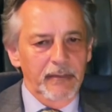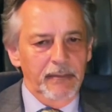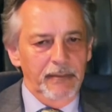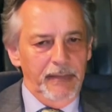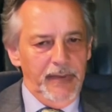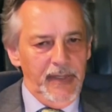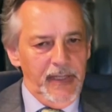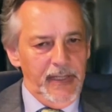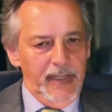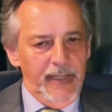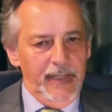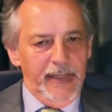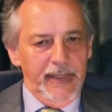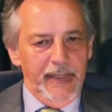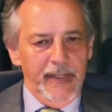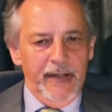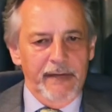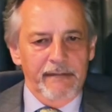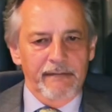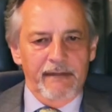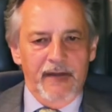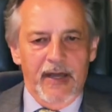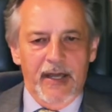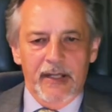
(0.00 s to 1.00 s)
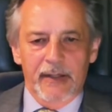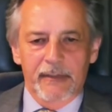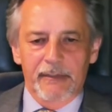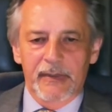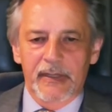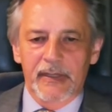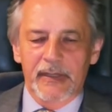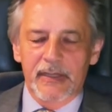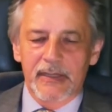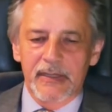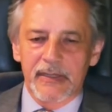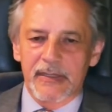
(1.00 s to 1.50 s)
building an
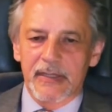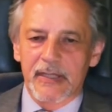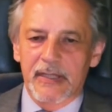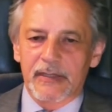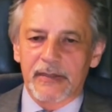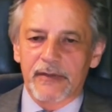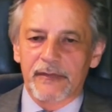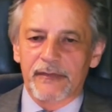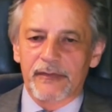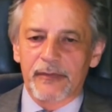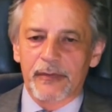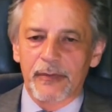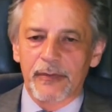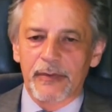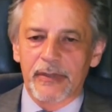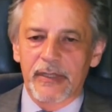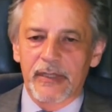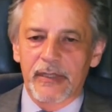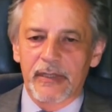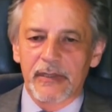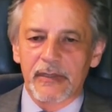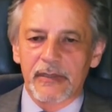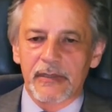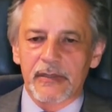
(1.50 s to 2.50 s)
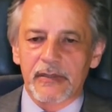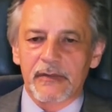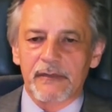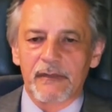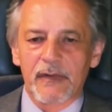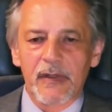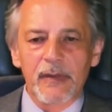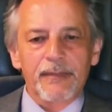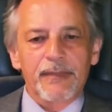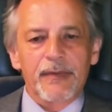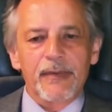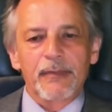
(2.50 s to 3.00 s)
environment and set of routines
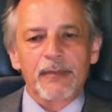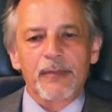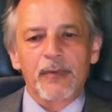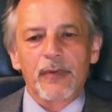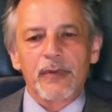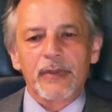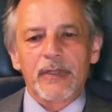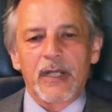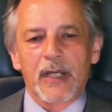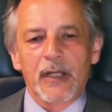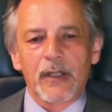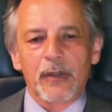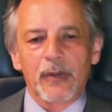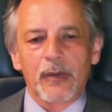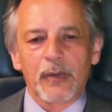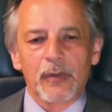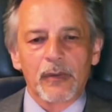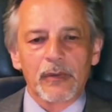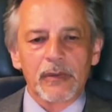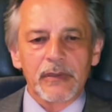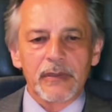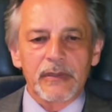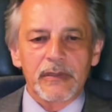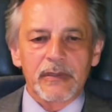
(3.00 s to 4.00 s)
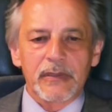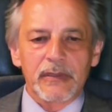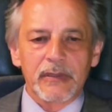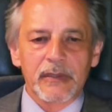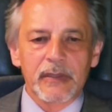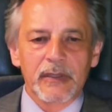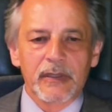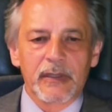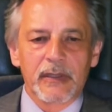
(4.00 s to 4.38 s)
will promote our goals.